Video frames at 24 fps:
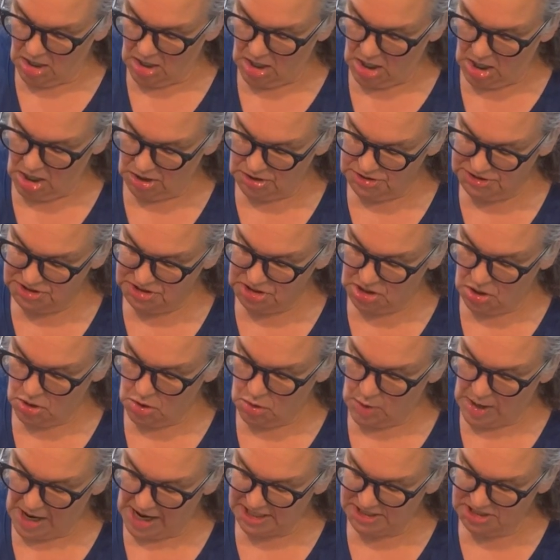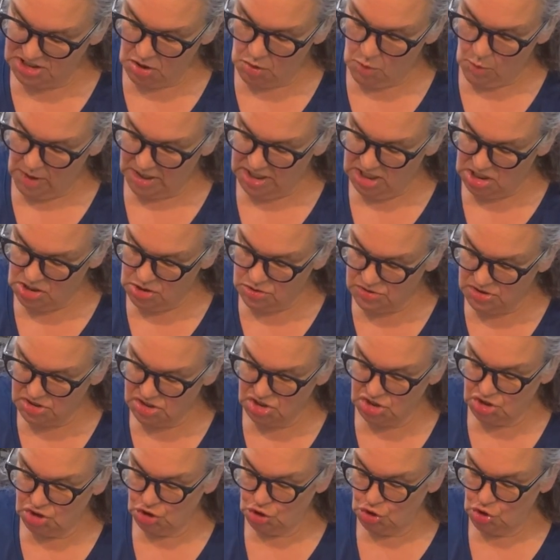Also, I don't wanna use
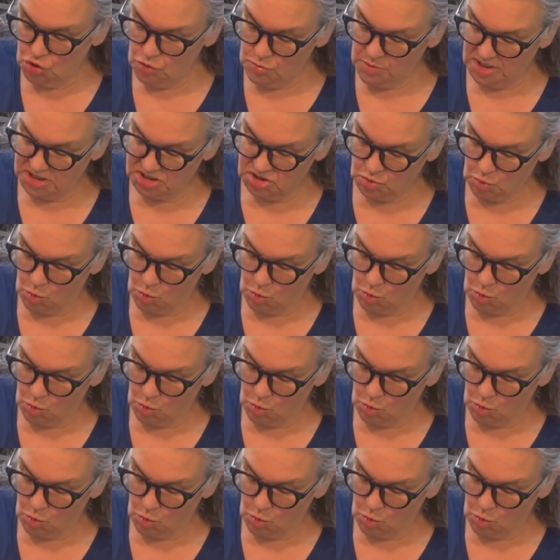too much